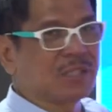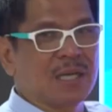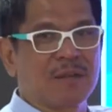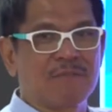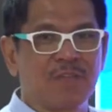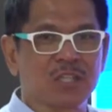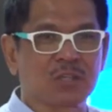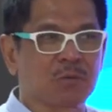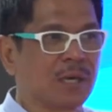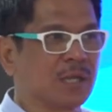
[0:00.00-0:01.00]
seen the
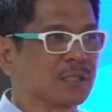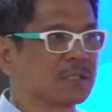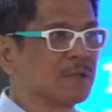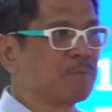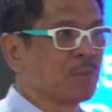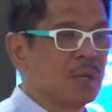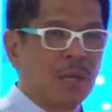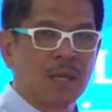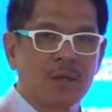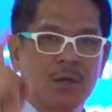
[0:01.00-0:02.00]
visuals.
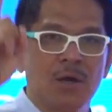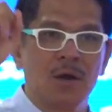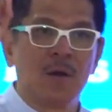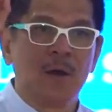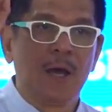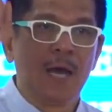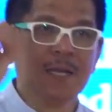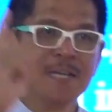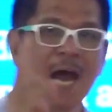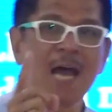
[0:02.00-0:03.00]
You know,
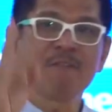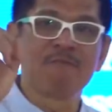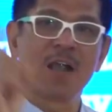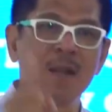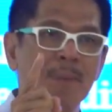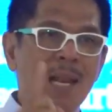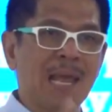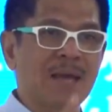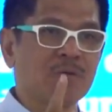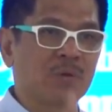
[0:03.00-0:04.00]
non-verbal
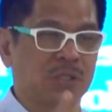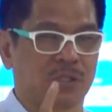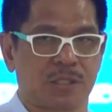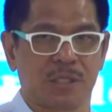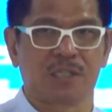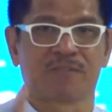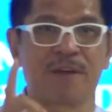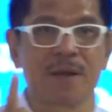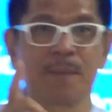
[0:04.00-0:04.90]
language is very